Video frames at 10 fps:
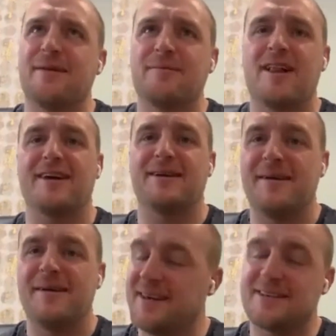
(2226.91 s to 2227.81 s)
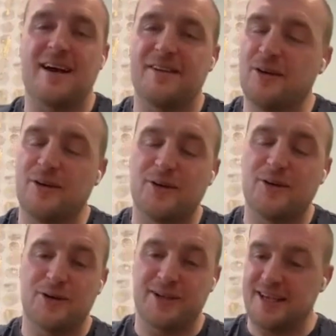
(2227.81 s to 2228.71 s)
I'm like, he's like,
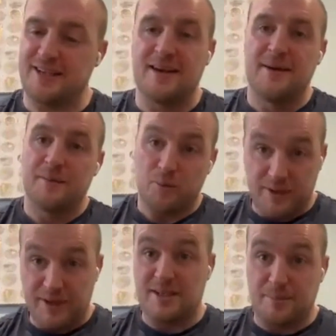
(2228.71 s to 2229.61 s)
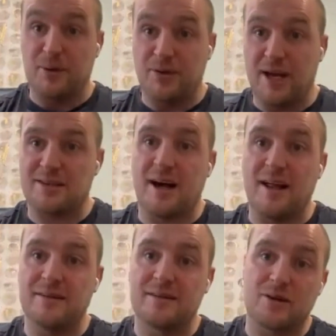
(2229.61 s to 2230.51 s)
no. He says, we need to build that
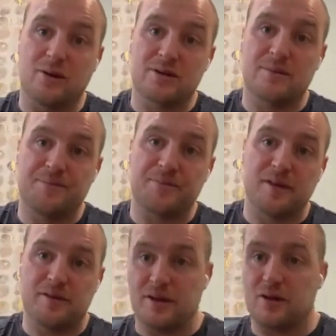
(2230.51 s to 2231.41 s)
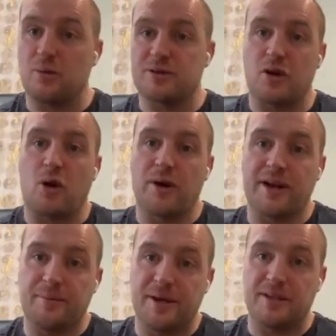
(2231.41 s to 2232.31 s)
stand, because the clubs had
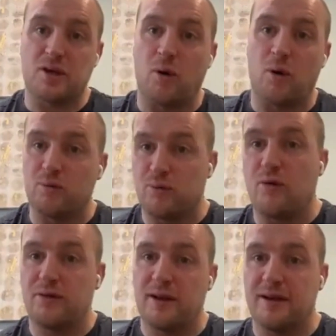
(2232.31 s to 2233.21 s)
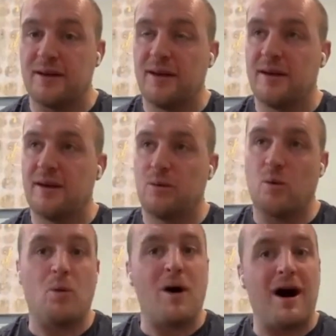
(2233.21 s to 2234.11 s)
already been told roughly
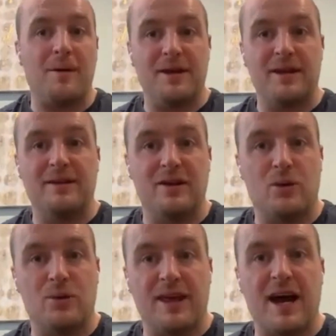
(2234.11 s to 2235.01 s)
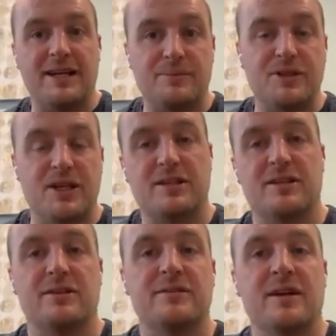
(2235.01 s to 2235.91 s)
what were happening, with the IMG
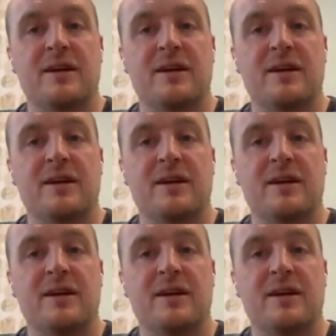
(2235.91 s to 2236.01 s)
stuff.